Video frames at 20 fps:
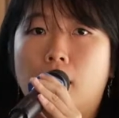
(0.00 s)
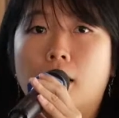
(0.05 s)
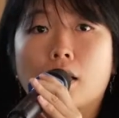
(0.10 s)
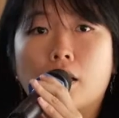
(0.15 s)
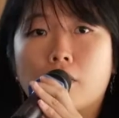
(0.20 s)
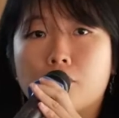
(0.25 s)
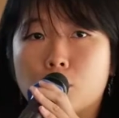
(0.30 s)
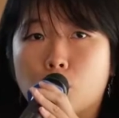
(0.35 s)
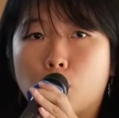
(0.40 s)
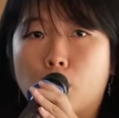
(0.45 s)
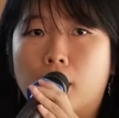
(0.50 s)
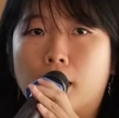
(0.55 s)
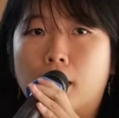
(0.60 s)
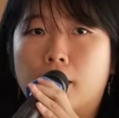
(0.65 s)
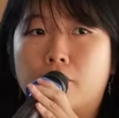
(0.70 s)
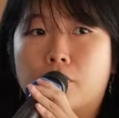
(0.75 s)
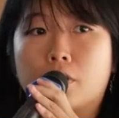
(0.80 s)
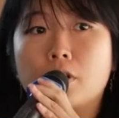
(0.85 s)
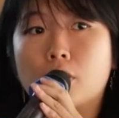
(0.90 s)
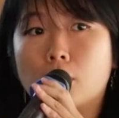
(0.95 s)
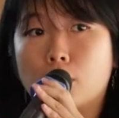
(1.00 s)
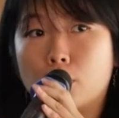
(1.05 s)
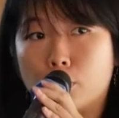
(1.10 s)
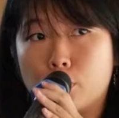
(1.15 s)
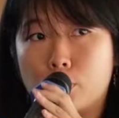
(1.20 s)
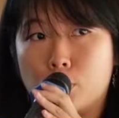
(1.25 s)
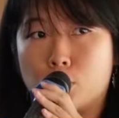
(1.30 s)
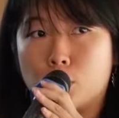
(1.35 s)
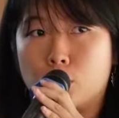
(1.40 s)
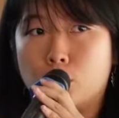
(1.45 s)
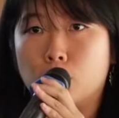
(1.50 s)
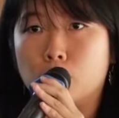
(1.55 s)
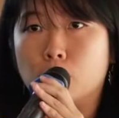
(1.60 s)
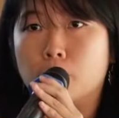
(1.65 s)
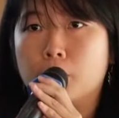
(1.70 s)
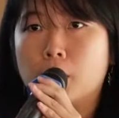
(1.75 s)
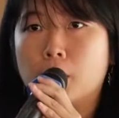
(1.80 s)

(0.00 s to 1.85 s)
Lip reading: loved one, very close to you,